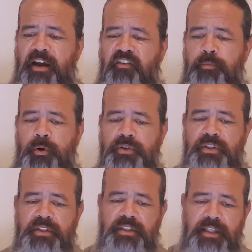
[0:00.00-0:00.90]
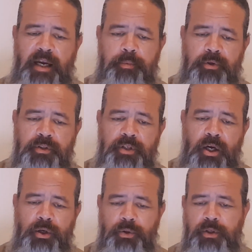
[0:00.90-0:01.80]
have posted snipers
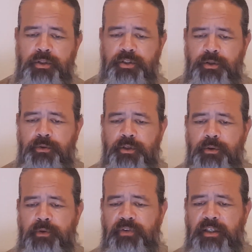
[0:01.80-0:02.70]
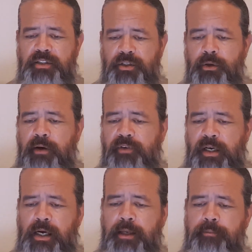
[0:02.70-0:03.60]
who could shoot you if they see you have a
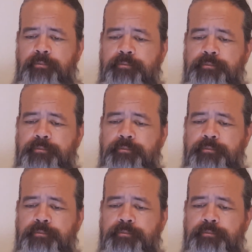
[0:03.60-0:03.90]
gun.